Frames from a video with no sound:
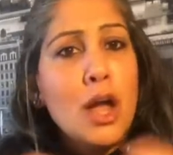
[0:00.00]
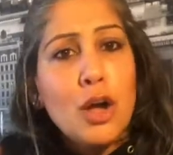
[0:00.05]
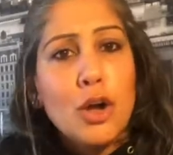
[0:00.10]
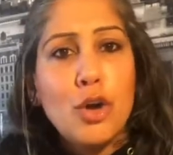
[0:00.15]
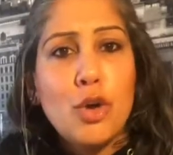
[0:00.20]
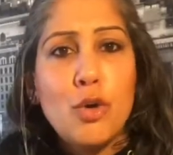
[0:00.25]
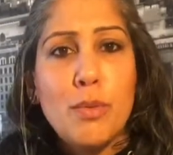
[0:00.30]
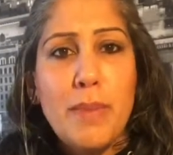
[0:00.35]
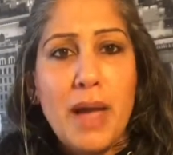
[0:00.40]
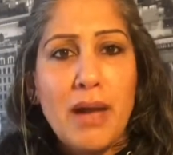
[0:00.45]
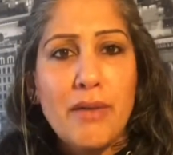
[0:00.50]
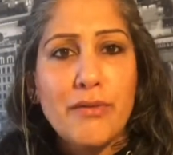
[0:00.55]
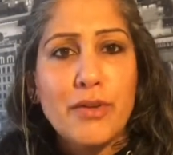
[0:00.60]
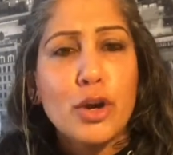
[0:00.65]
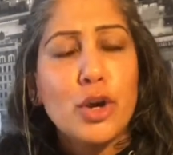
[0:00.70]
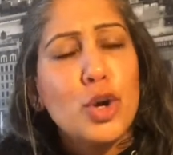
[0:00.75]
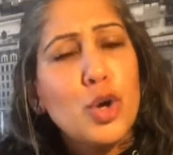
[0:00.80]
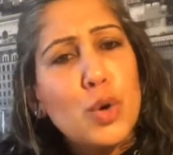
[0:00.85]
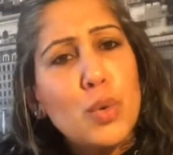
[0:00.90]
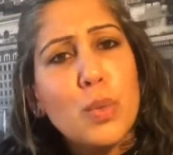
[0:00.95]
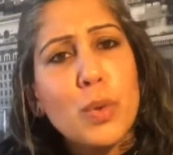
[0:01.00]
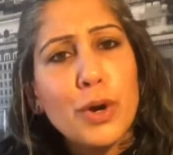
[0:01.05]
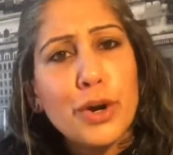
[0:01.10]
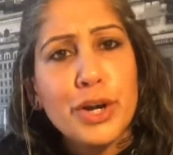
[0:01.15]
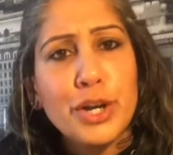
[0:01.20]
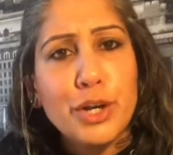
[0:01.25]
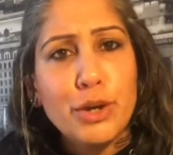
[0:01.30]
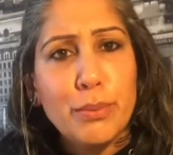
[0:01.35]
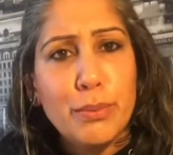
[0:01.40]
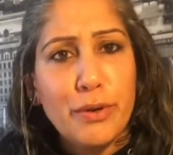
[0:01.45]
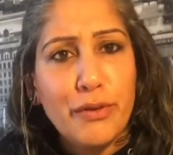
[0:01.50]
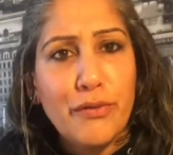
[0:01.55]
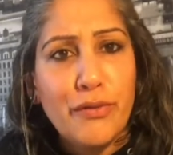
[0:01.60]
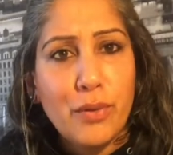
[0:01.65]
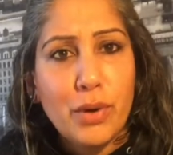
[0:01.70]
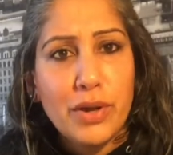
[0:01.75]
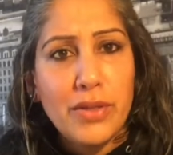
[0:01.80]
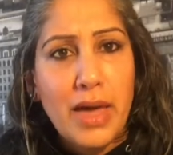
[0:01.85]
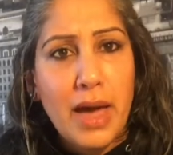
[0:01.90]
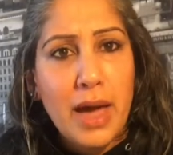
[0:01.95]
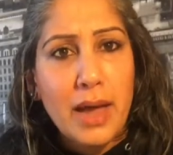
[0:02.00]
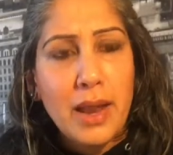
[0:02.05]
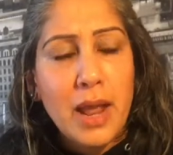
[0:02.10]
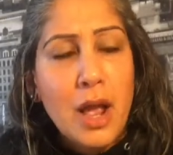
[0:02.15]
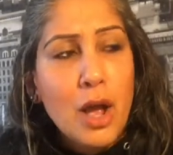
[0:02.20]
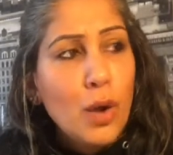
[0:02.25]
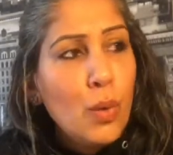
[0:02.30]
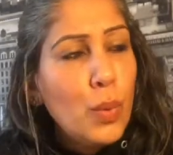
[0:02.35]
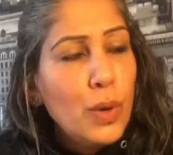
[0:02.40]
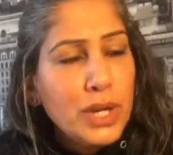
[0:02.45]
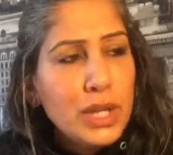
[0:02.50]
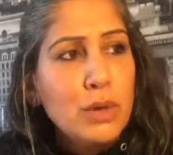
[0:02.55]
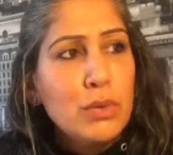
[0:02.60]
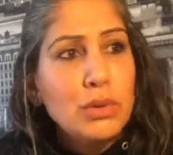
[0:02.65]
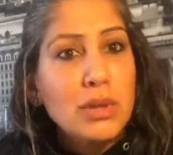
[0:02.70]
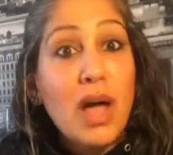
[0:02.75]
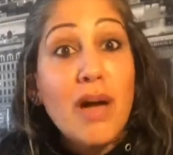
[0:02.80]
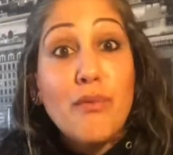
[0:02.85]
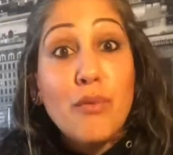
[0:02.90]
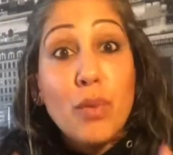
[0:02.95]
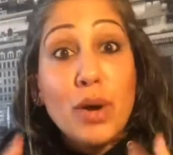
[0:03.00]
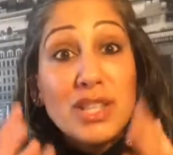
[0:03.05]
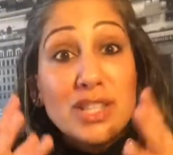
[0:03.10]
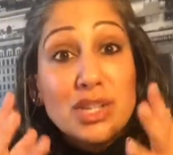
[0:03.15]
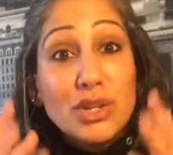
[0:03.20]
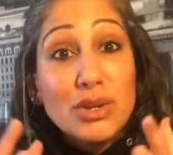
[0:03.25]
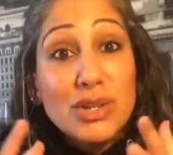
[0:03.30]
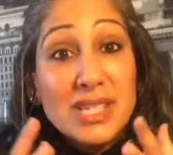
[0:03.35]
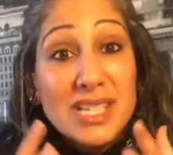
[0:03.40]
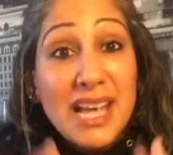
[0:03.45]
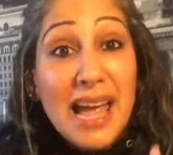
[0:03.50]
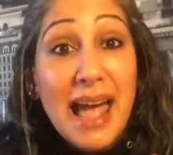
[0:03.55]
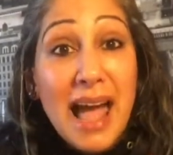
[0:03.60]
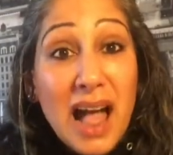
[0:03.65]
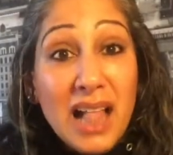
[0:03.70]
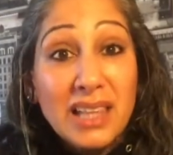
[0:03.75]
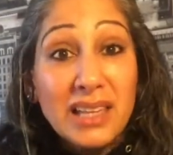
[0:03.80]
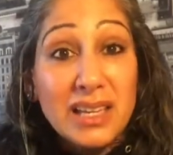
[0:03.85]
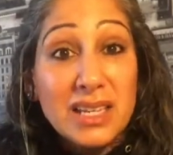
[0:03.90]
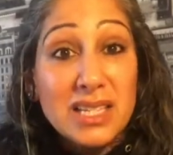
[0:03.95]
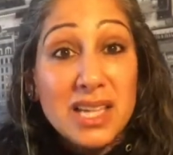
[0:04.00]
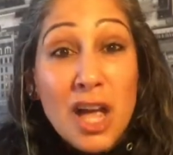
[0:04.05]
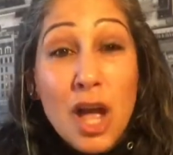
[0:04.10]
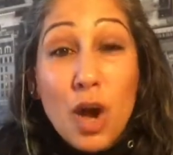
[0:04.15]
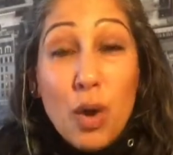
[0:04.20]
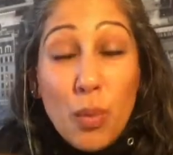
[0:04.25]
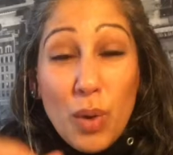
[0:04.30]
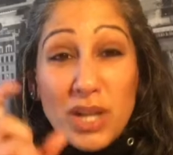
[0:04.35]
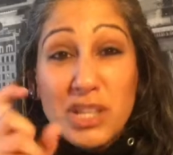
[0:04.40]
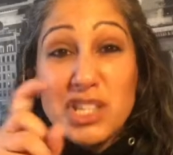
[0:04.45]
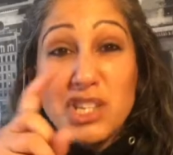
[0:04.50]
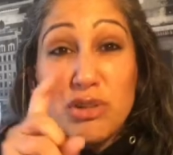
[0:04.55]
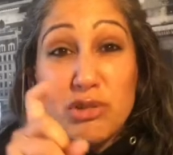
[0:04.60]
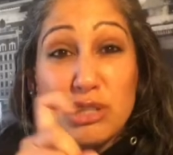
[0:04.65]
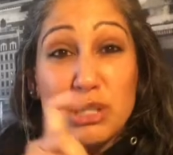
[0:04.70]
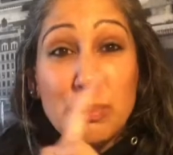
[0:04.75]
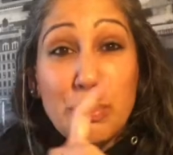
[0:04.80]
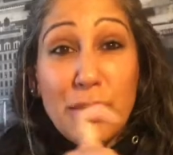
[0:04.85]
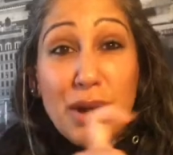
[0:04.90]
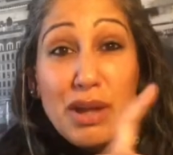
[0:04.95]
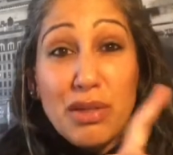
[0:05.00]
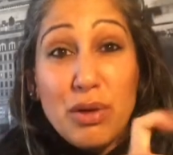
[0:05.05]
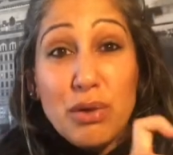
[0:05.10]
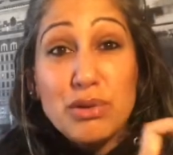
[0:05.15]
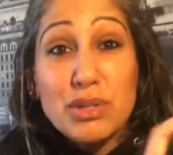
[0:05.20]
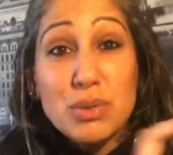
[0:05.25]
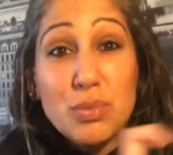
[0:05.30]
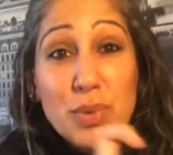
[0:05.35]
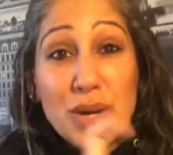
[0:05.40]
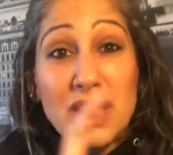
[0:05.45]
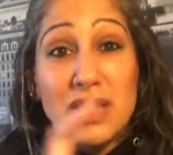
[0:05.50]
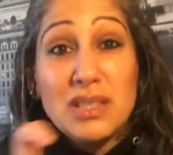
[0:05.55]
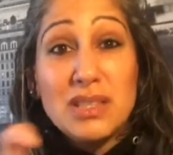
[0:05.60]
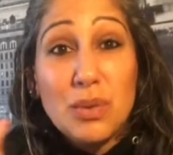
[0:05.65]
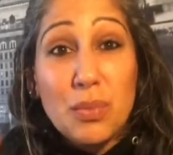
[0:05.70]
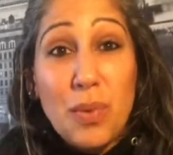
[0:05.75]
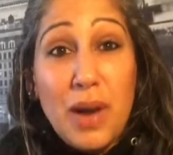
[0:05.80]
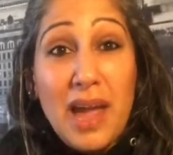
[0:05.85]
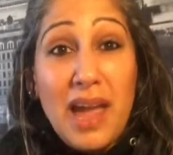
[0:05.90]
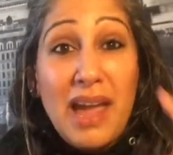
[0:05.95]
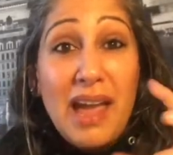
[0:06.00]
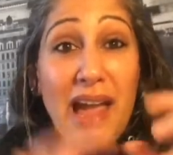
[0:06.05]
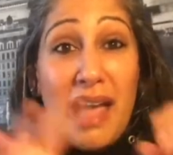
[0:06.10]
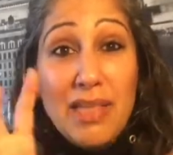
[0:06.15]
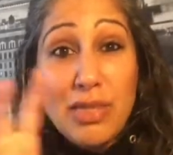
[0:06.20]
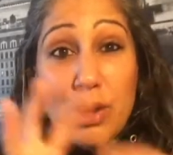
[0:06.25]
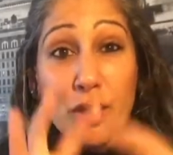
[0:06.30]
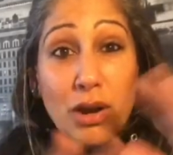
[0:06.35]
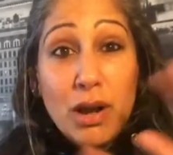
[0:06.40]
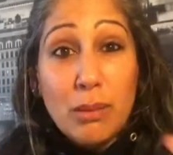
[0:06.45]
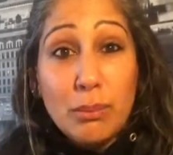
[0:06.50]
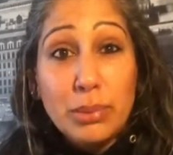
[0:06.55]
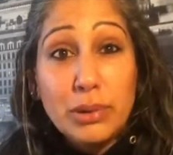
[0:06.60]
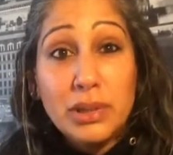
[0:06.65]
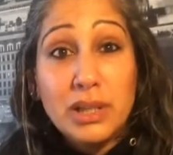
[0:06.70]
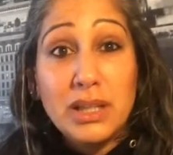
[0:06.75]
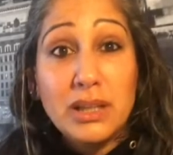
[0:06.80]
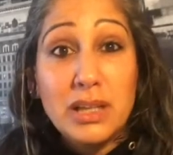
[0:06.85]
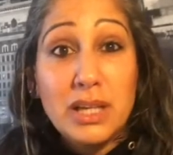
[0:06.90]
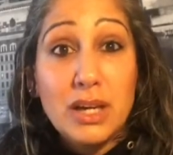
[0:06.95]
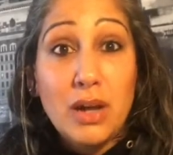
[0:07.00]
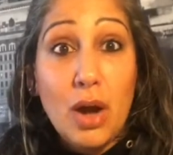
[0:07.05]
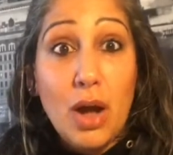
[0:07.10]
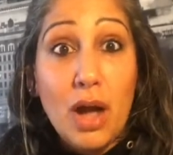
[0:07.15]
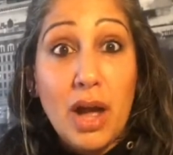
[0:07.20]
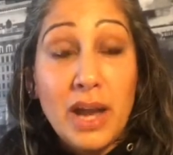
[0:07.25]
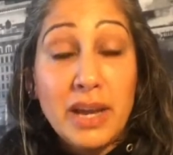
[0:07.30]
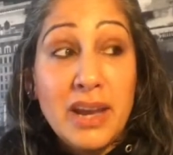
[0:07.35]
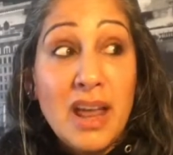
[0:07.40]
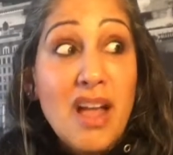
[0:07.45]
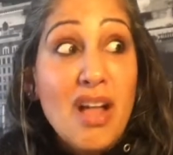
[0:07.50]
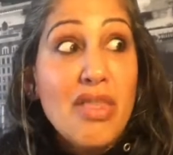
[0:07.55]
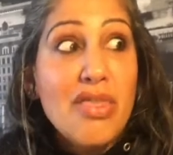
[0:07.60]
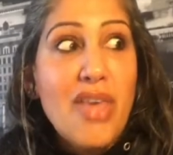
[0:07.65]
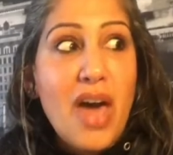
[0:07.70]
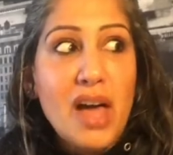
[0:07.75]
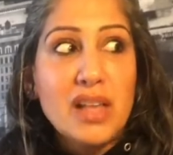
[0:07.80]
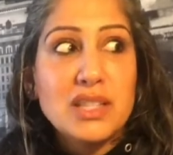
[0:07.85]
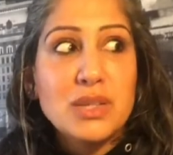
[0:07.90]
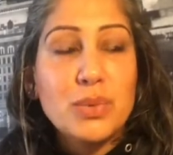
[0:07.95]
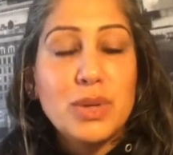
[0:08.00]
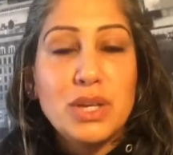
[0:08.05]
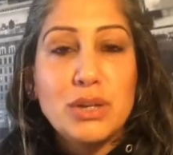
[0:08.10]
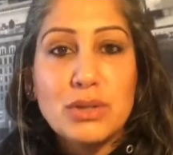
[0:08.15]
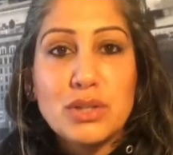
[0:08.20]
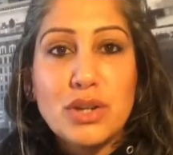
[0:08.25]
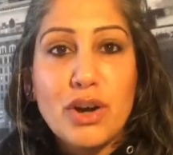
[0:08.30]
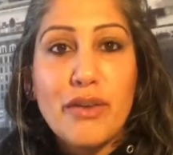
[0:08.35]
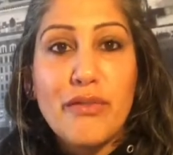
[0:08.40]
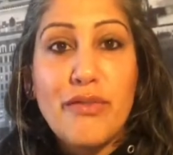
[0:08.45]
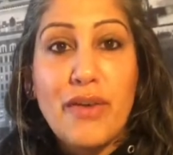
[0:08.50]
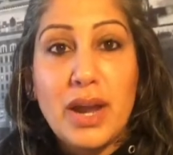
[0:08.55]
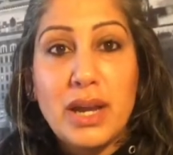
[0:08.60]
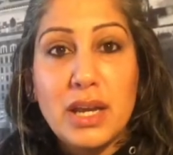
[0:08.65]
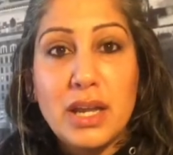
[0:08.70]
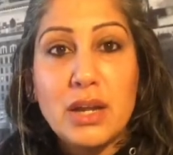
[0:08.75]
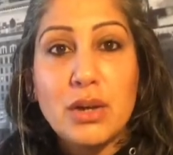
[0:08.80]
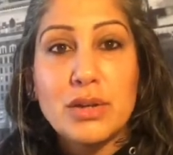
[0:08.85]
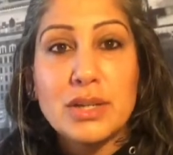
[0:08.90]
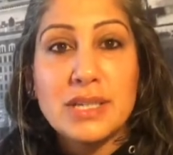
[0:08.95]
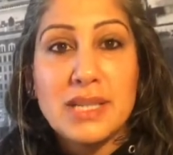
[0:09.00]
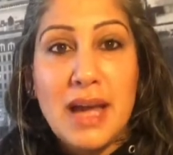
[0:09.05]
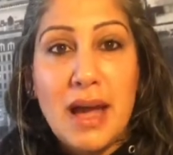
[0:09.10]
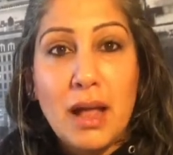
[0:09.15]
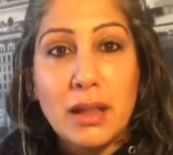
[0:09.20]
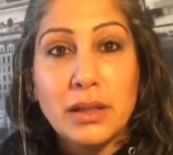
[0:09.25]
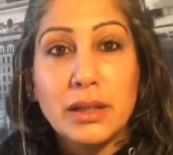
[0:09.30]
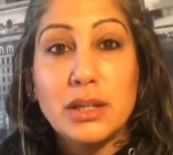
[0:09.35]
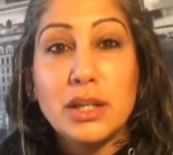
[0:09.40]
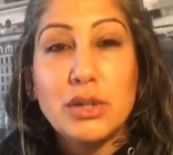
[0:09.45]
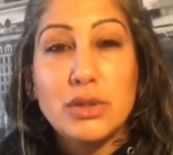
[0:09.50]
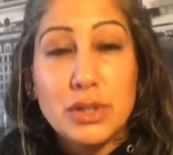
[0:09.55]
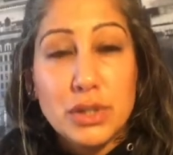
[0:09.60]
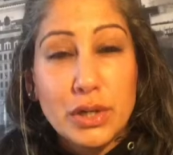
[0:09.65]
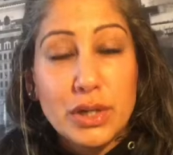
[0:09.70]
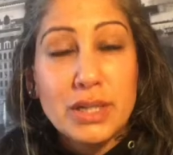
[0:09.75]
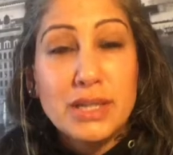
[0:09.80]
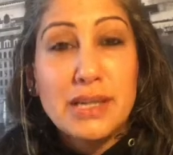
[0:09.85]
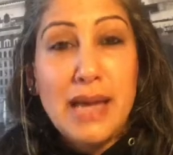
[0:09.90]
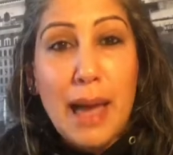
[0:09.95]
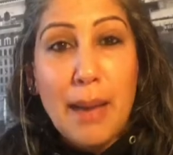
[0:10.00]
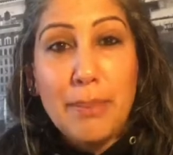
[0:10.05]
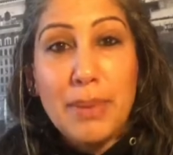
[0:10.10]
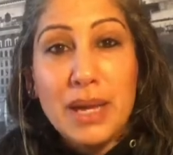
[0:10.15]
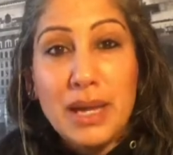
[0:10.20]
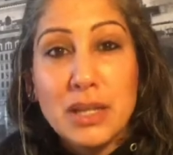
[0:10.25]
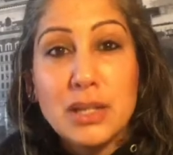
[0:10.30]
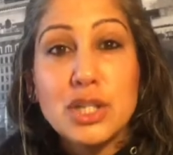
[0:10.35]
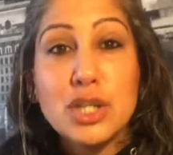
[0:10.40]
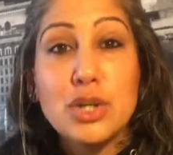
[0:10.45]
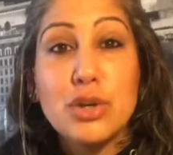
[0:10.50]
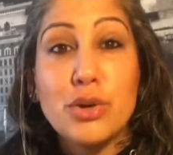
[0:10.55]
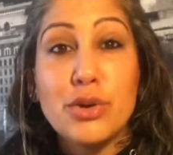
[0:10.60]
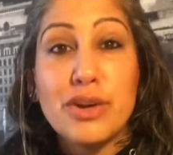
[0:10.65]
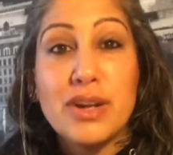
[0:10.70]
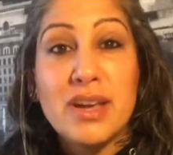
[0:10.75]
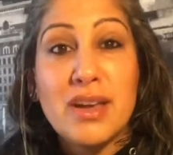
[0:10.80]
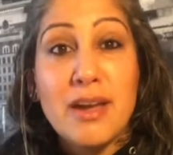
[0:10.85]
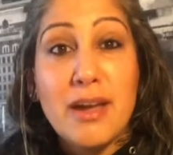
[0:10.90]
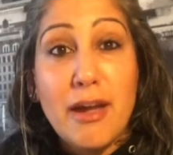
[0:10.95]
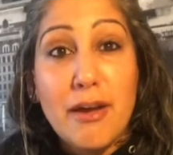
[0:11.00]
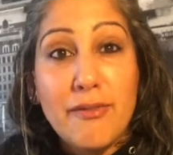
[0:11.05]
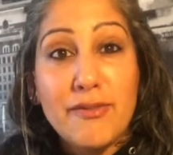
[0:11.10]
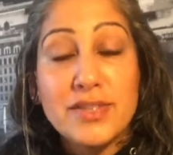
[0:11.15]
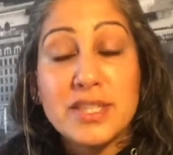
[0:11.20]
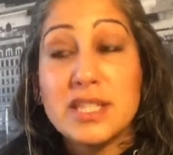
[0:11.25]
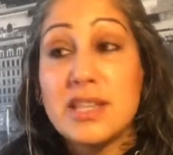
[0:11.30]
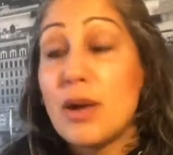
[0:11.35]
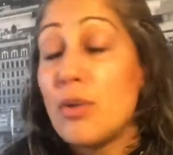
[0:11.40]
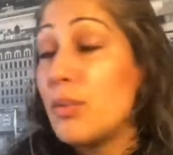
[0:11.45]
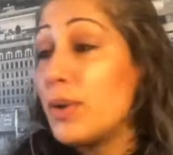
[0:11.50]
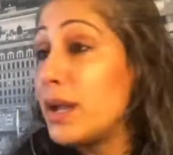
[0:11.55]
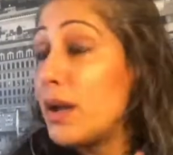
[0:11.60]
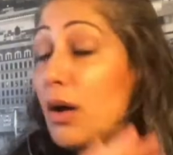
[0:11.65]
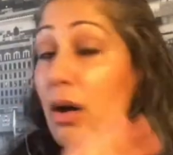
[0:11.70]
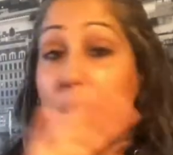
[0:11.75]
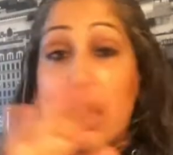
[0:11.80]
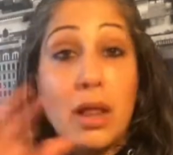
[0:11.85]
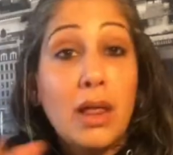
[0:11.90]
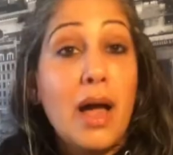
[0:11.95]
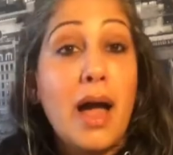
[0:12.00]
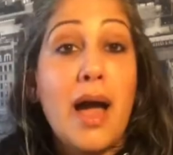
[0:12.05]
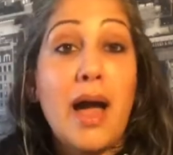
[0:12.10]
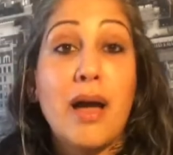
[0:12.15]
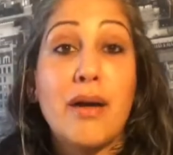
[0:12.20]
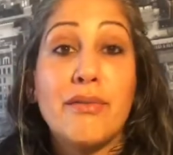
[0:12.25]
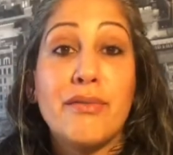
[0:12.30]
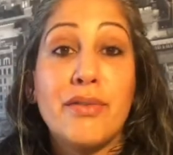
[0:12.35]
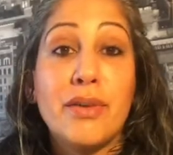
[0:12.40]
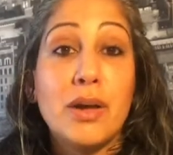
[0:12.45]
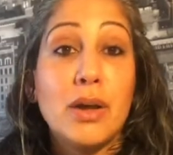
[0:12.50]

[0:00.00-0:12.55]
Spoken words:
whomever? Who were you before that? What do you love? What's your talent? Once you spray those weeds away and they're completely gone, that's when you start finding your talent. You start tapping into your gifts that we all have.